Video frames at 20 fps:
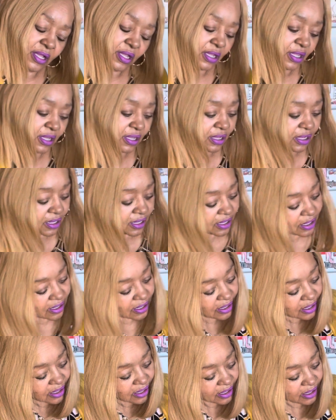
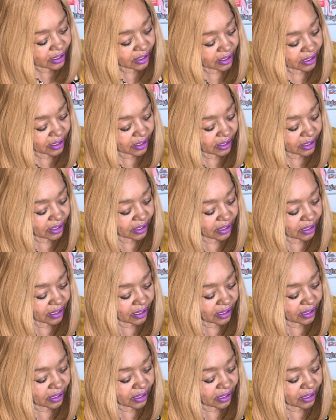(no one is talking)